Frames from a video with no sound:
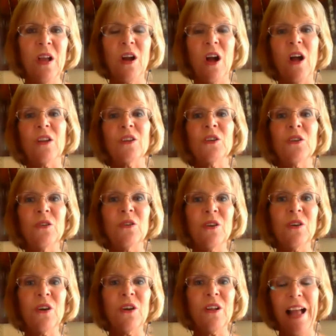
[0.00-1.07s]
called
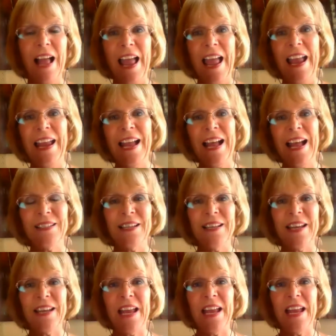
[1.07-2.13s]
Google Hangouts on
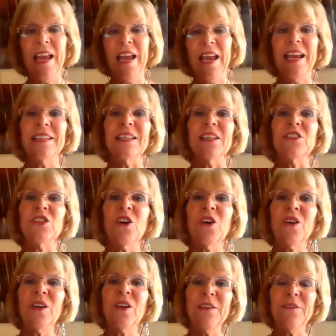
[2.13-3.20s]
Air. It's a
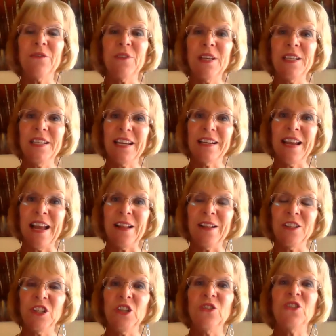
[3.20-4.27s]
totally free
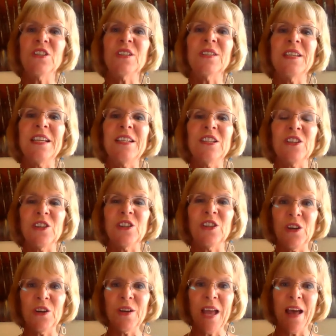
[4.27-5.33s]
technology. You just need to
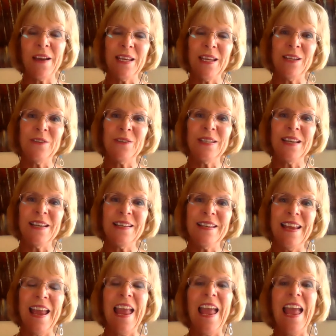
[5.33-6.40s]
learn how to use it
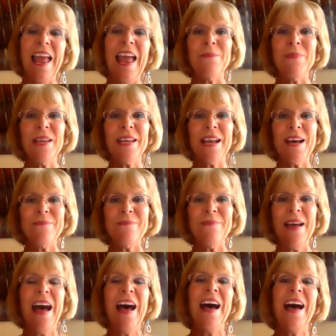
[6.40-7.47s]
and become
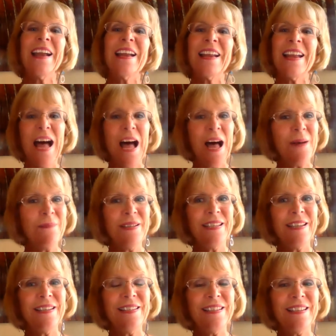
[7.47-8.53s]

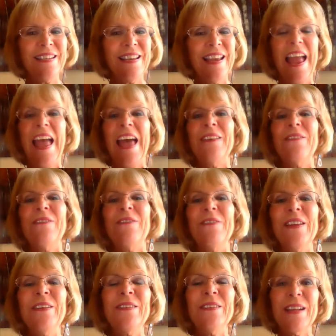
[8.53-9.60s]
competent and
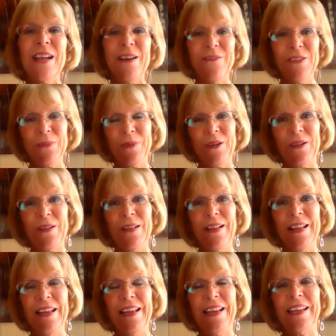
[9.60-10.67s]
feel comfortable
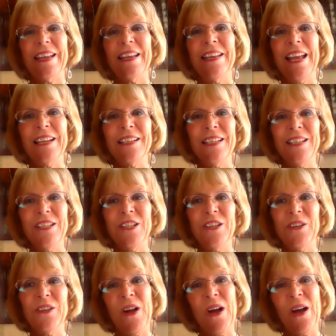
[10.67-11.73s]
connecting to
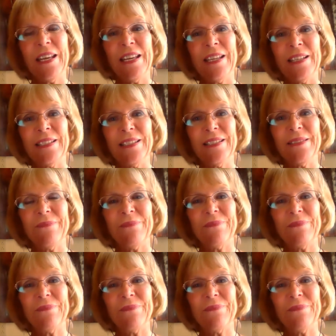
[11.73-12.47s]
your audience.